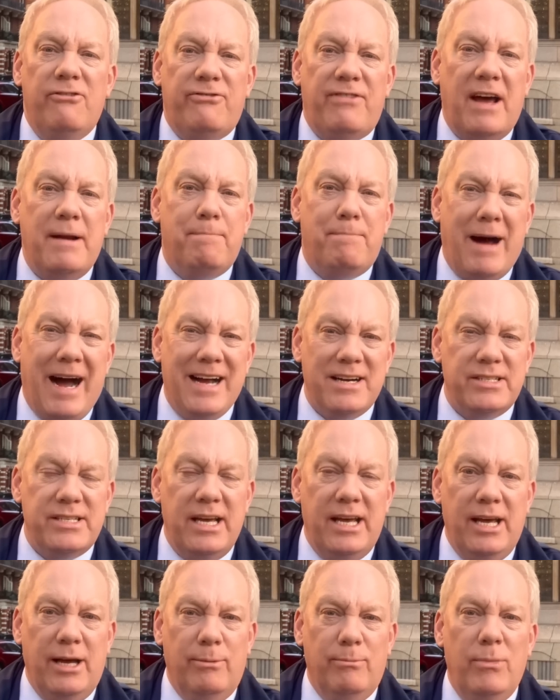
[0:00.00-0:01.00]
fed back to
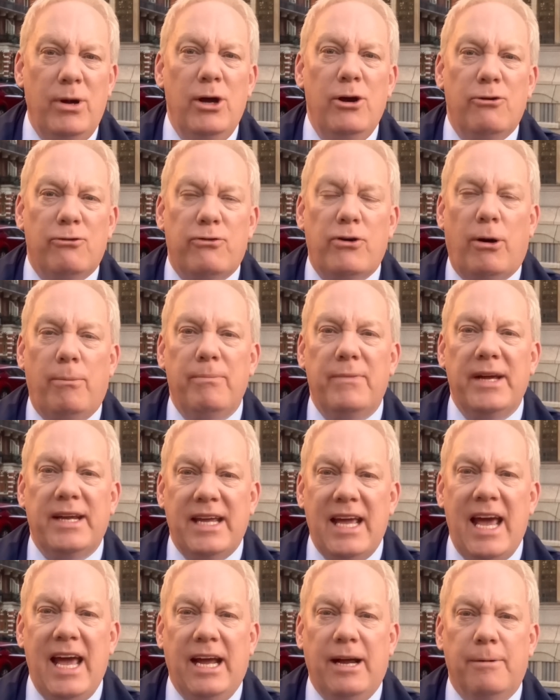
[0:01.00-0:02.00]
him from the
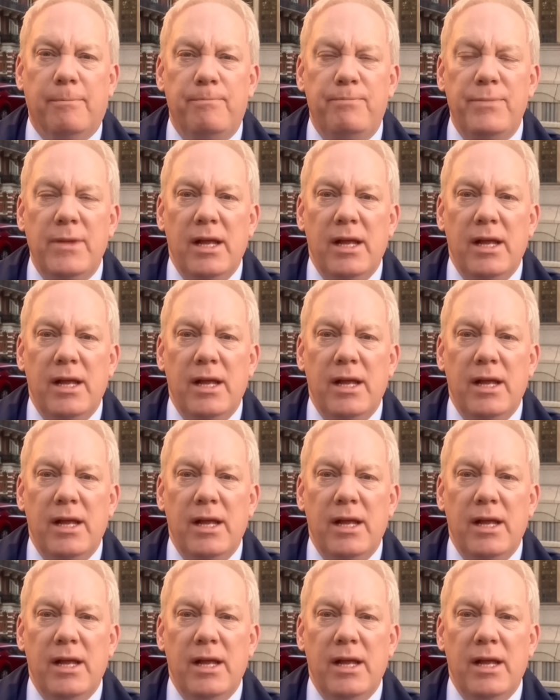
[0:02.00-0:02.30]
king.